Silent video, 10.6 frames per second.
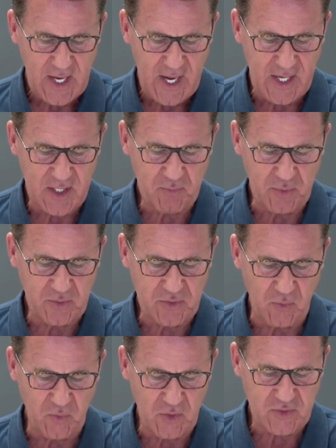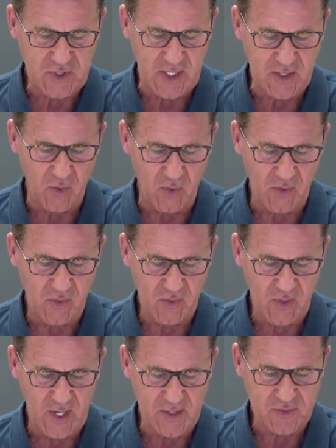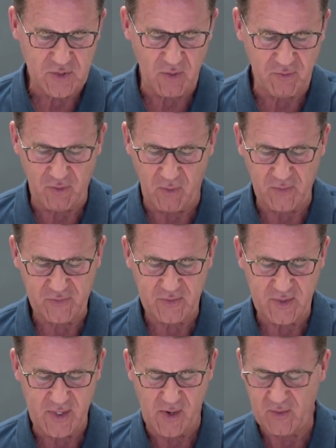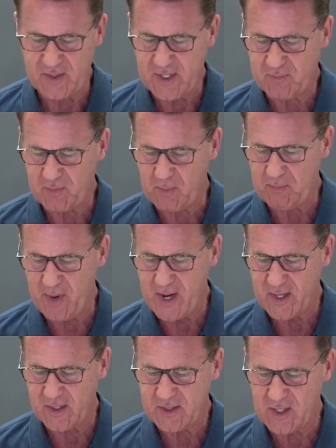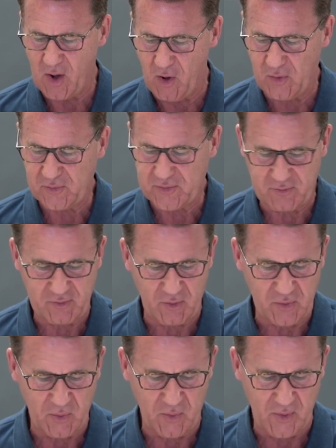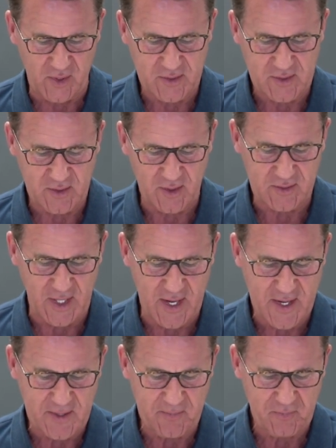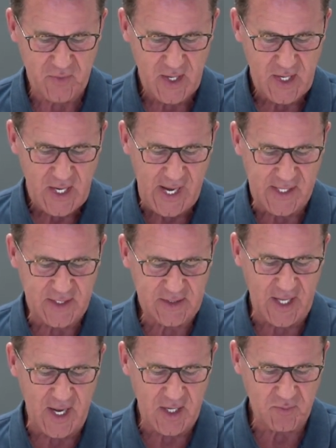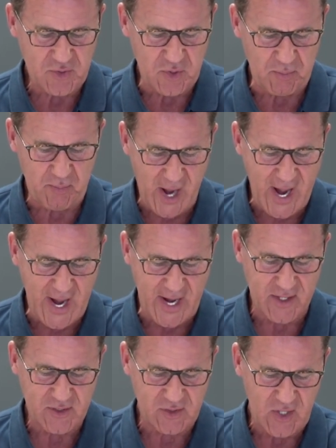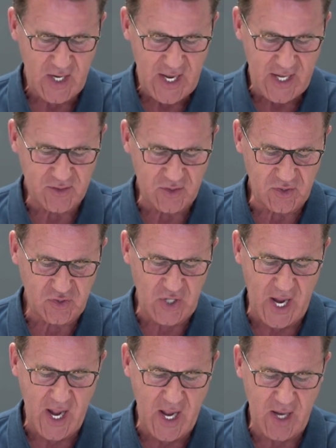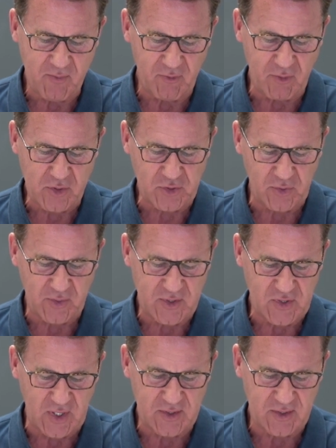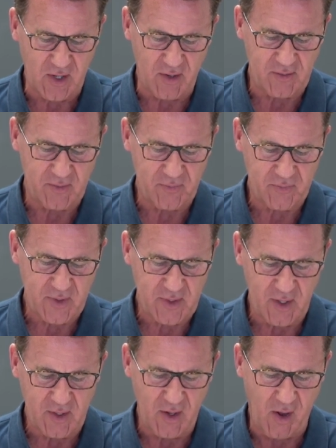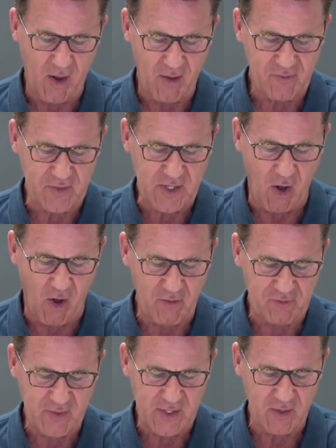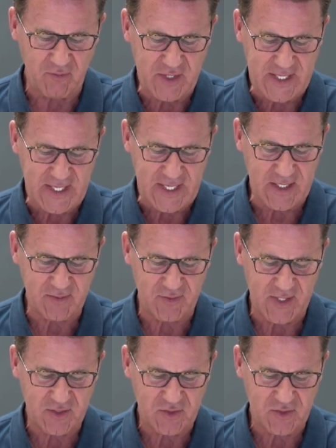and he put the wood in order and so forth, you know, and he prepared the altar for the Lord, okay? And it came to pass at the time, verse 36, of the offering of the evening